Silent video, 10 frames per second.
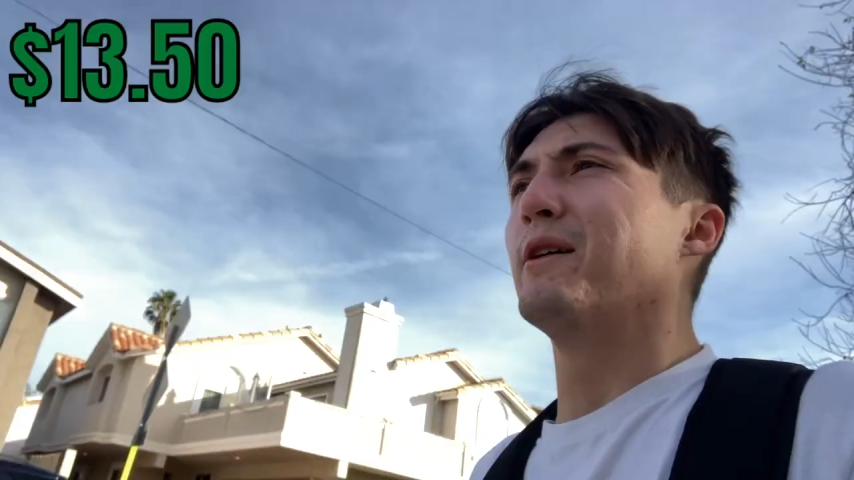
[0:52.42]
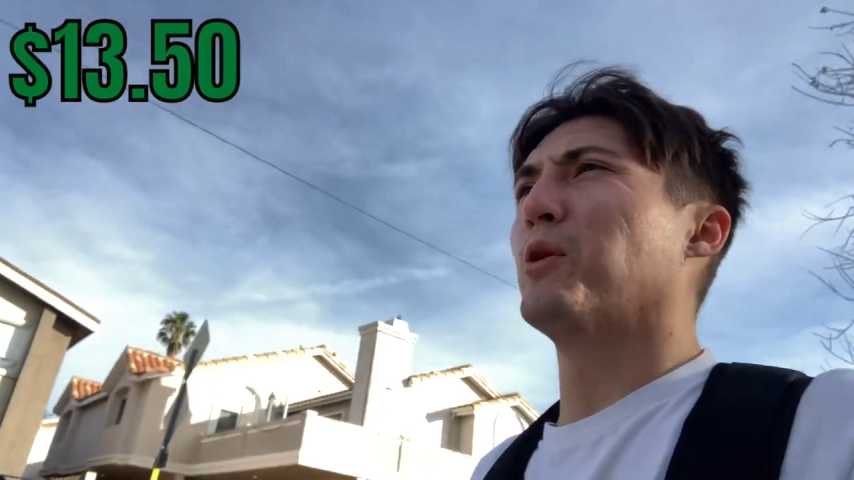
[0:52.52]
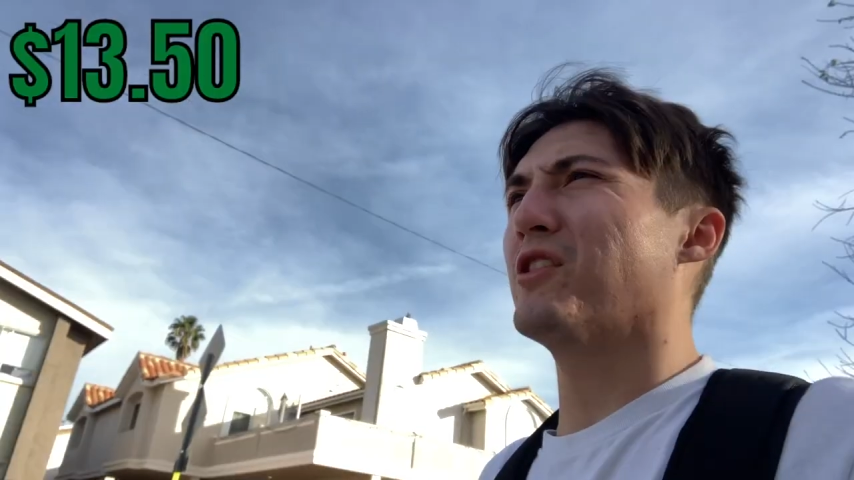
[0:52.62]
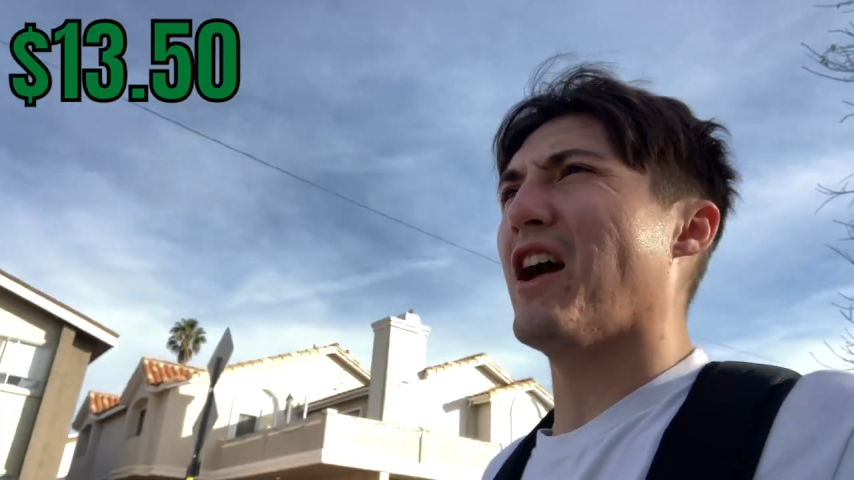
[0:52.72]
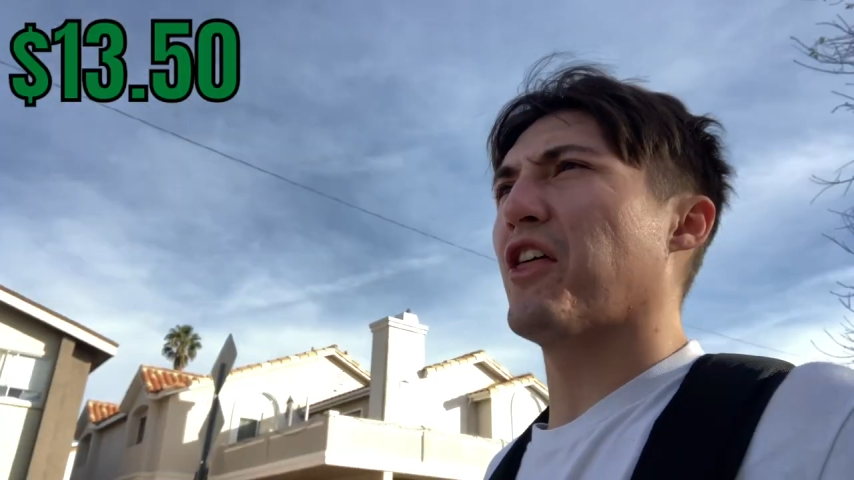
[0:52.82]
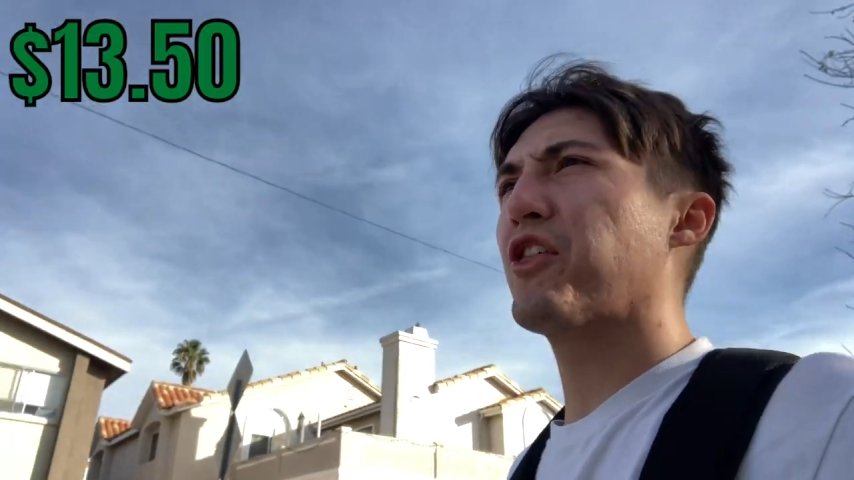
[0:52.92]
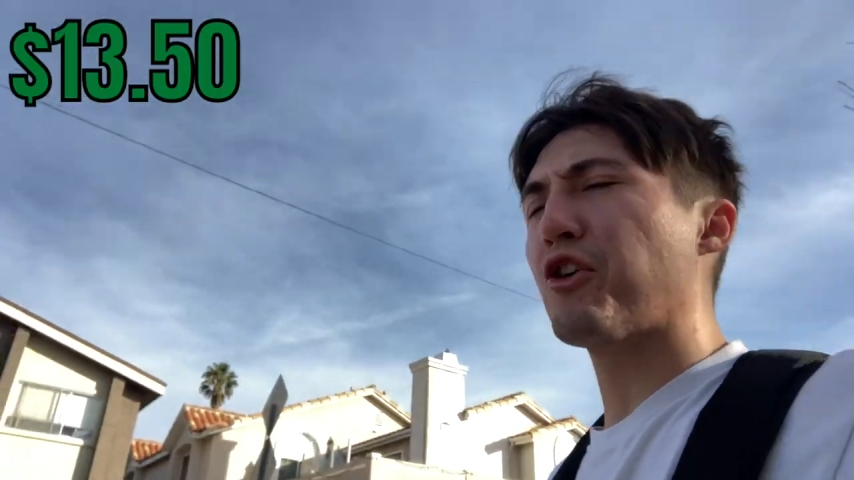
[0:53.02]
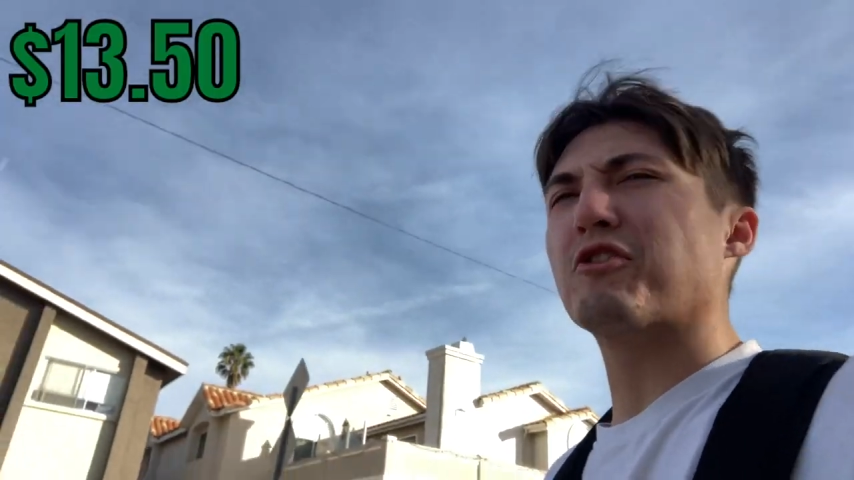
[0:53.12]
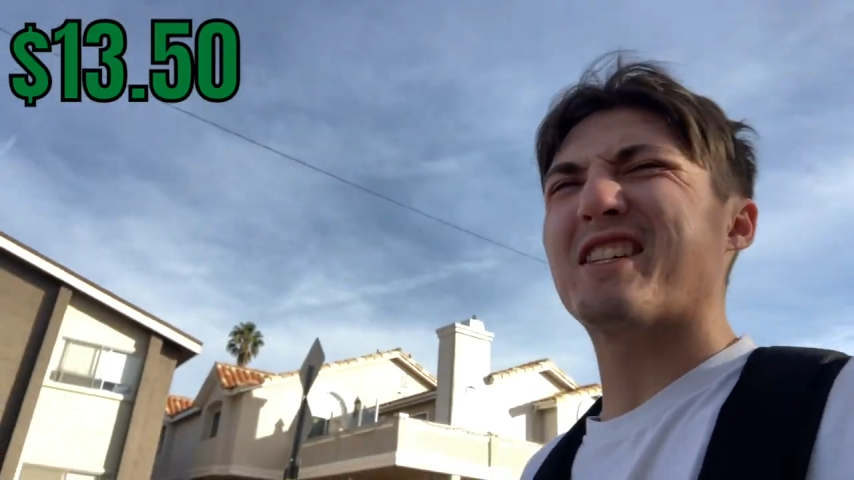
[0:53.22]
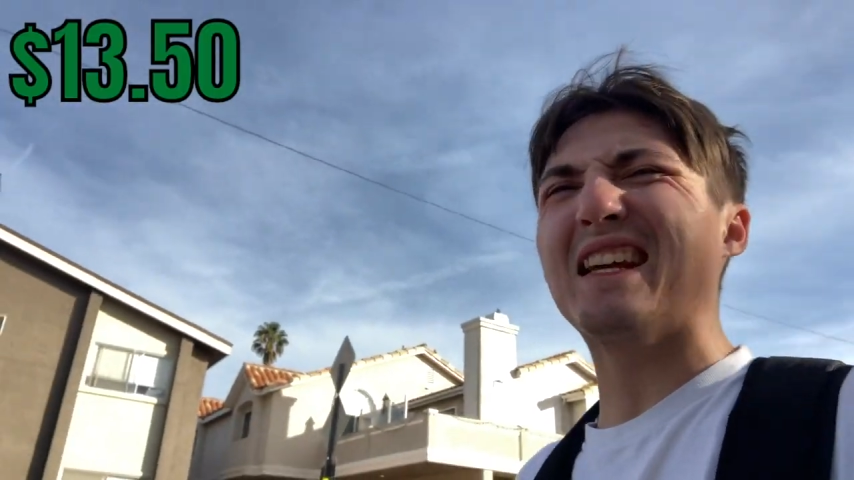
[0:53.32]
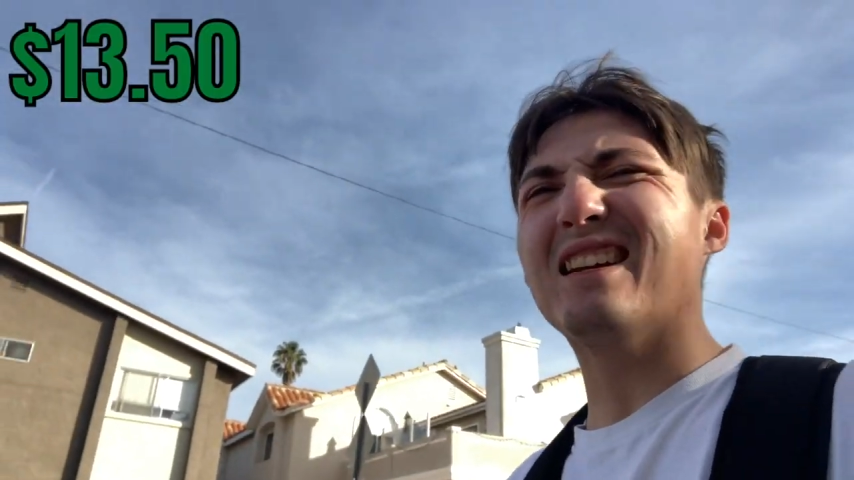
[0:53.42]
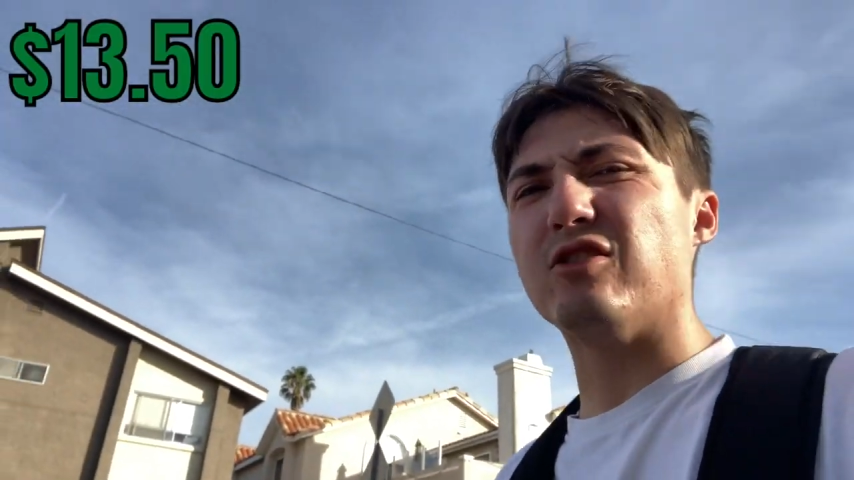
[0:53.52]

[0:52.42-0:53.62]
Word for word: We're at thirteen